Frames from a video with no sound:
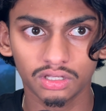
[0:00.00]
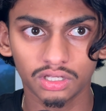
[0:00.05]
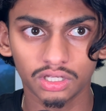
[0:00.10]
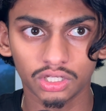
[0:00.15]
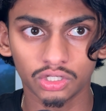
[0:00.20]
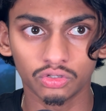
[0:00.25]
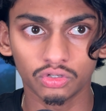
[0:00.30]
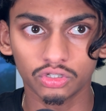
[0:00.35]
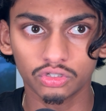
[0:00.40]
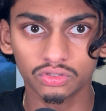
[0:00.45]

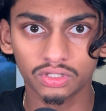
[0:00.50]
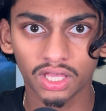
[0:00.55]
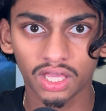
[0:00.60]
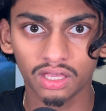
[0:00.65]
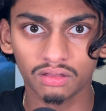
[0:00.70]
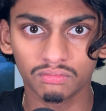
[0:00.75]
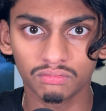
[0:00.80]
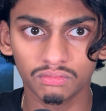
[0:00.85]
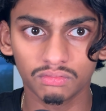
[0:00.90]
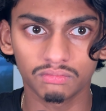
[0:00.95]
in order to
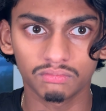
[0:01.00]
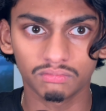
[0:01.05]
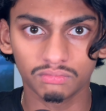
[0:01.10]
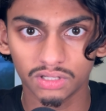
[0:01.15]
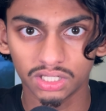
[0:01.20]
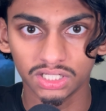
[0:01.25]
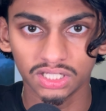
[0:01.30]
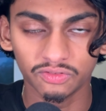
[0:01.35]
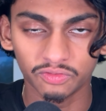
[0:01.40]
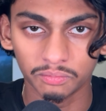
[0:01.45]
get
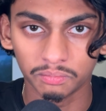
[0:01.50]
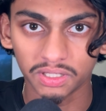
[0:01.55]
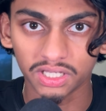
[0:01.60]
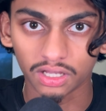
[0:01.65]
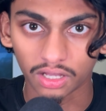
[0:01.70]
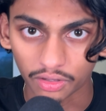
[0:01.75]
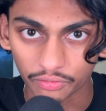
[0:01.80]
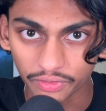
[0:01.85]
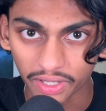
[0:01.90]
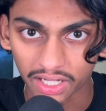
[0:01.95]
an even
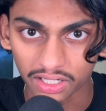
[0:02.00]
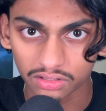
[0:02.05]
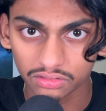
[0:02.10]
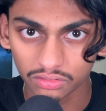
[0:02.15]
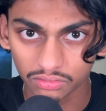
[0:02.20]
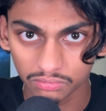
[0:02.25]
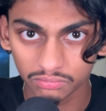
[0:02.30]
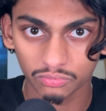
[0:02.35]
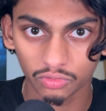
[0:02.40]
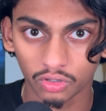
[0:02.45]
bigger effect
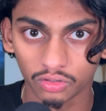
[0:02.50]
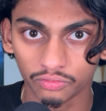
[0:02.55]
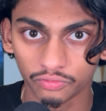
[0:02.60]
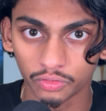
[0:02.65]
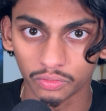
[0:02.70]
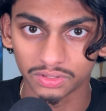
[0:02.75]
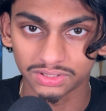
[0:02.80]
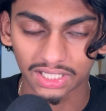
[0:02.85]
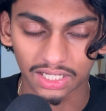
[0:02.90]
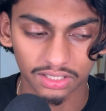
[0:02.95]
on
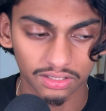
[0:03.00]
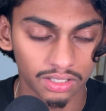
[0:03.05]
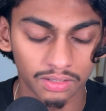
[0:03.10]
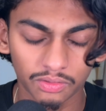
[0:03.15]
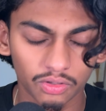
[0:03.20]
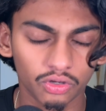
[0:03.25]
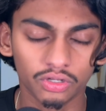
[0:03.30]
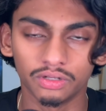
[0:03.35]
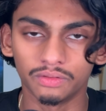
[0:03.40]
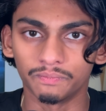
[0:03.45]

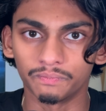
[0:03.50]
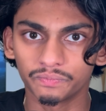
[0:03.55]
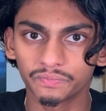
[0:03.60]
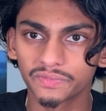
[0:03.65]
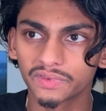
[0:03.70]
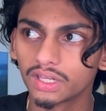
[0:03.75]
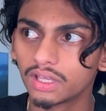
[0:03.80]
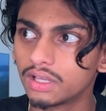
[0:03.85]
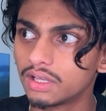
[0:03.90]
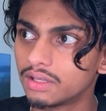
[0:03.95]
on
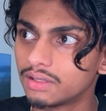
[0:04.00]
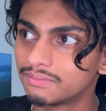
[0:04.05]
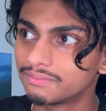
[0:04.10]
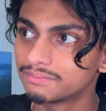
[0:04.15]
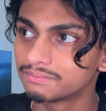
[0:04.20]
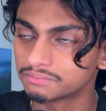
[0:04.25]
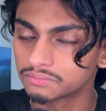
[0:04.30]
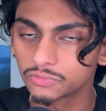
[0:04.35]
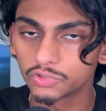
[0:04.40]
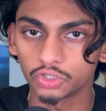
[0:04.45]

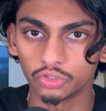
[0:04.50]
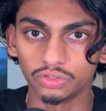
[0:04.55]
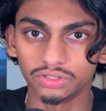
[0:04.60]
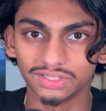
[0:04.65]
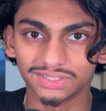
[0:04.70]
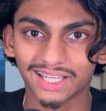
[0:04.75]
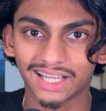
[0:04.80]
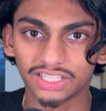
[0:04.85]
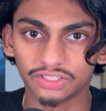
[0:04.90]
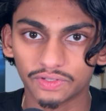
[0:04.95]
user
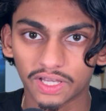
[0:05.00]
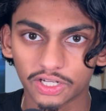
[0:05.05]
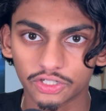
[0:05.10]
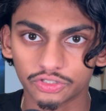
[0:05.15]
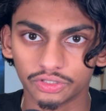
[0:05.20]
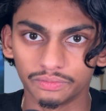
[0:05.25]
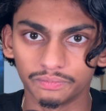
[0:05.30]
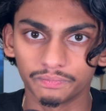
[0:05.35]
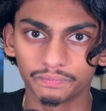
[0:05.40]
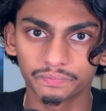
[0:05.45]

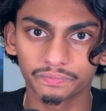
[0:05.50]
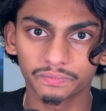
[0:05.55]
satisfaction.